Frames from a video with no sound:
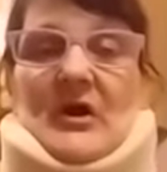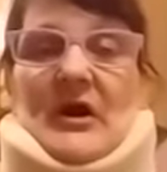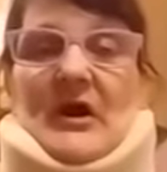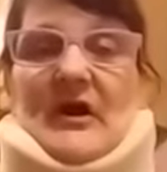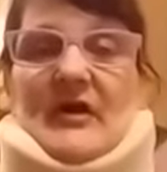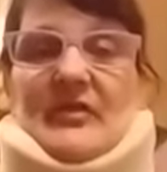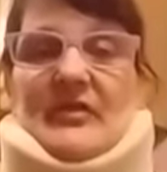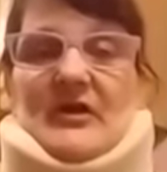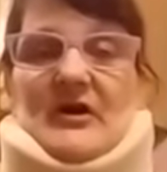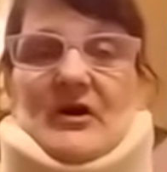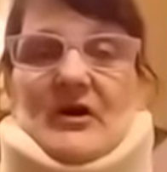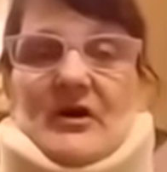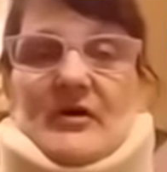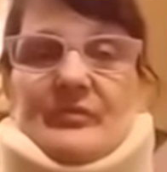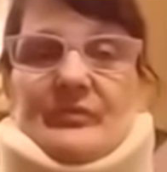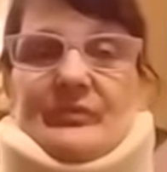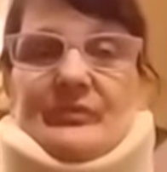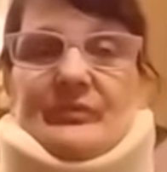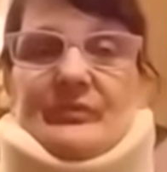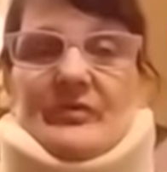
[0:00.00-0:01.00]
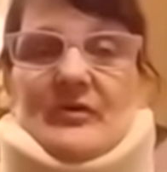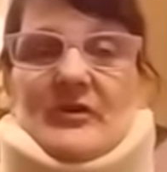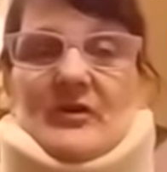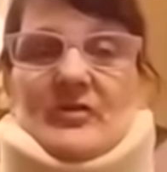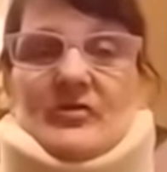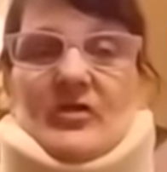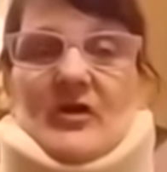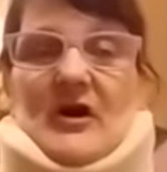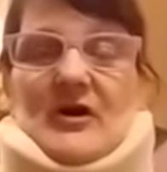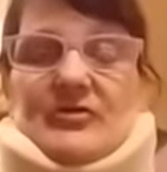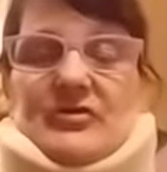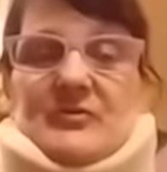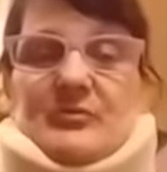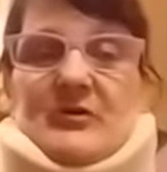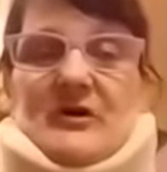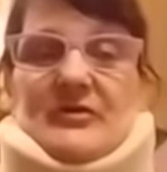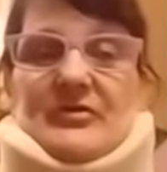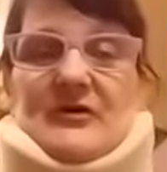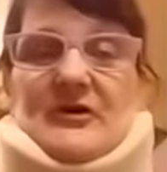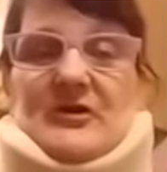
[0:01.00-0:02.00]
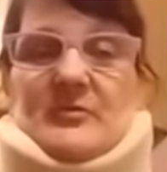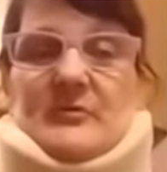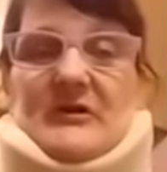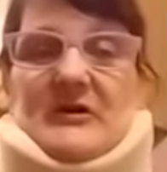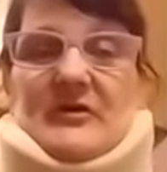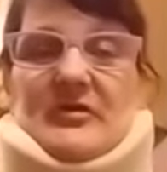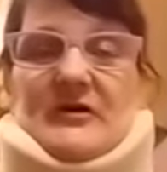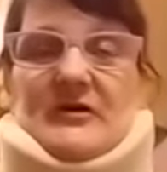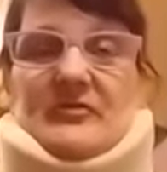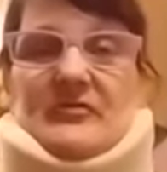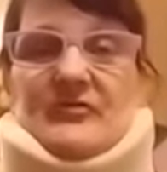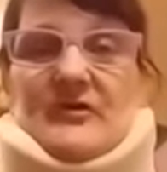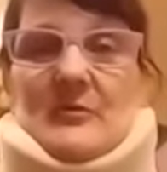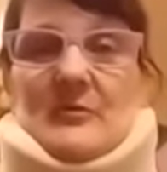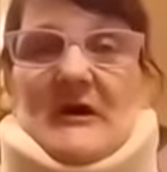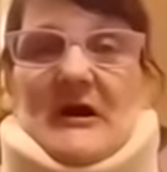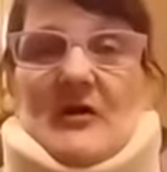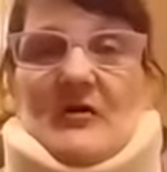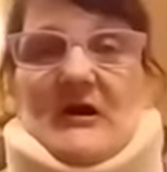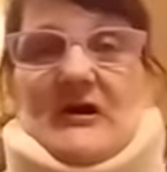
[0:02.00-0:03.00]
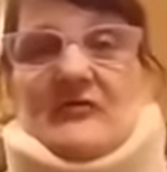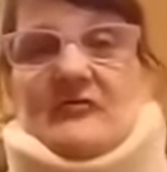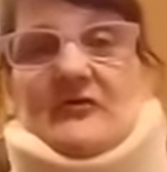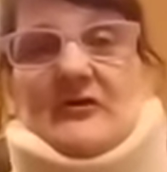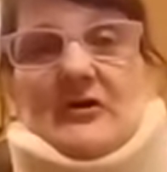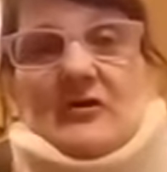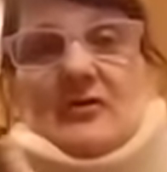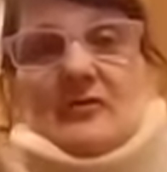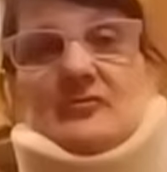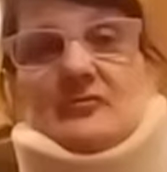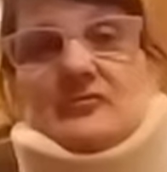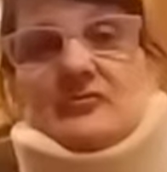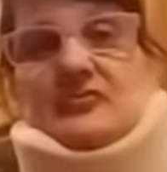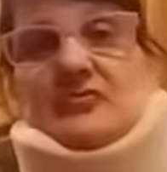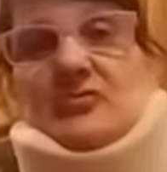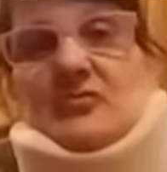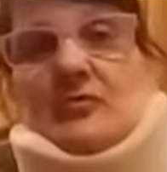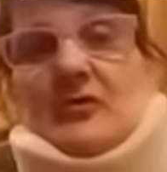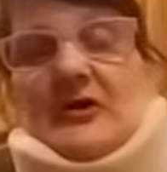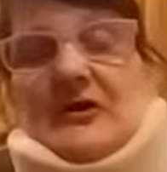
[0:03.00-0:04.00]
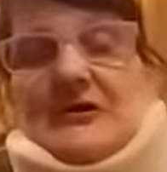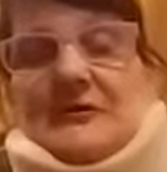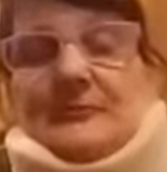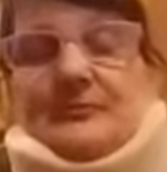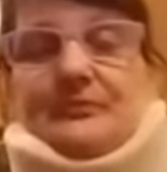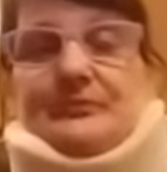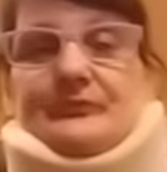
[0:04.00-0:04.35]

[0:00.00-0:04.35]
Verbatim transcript: and then knocked the breath out of me and then somehow I fell to the right.